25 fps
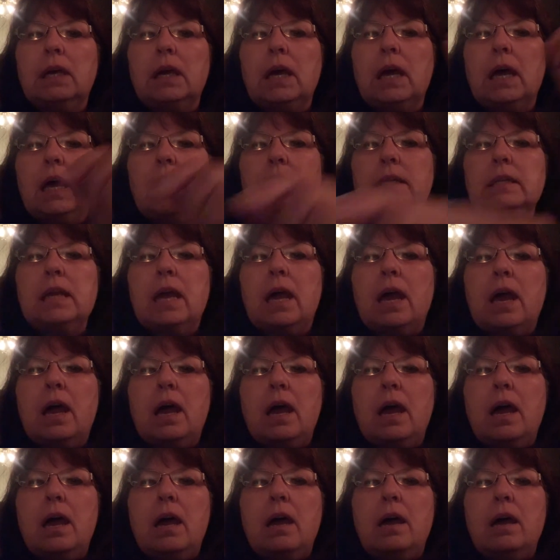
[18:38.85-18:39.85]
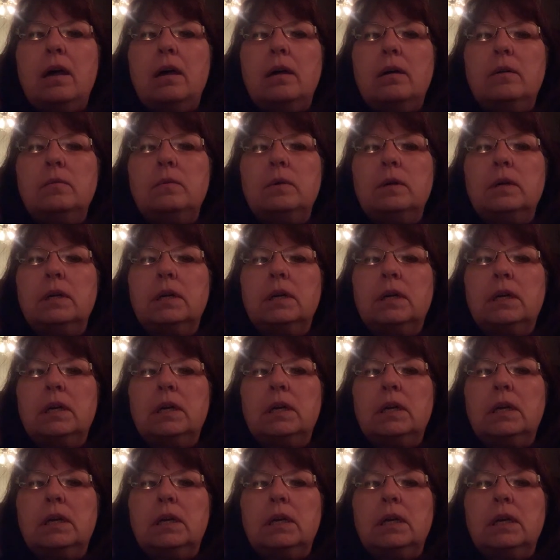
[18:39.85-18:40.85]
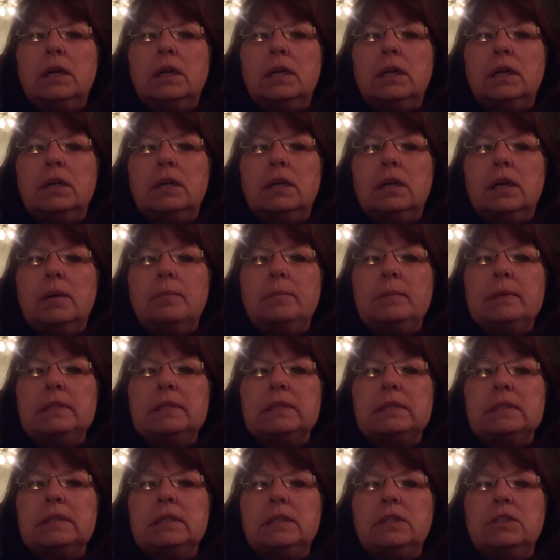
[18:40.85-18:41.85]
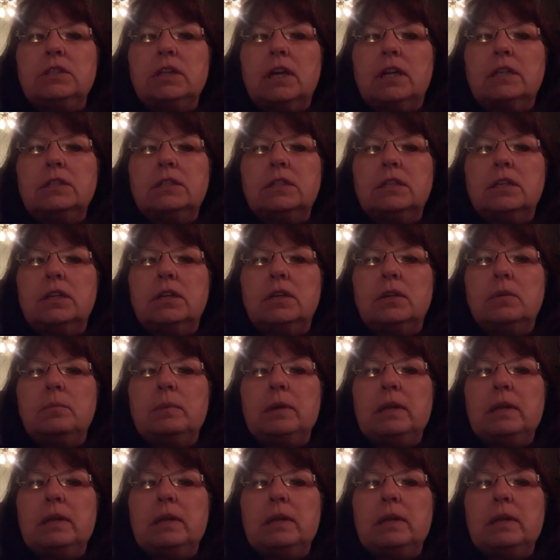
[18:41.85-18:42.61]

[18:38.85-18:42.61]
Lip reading: I know. I miss CJ too.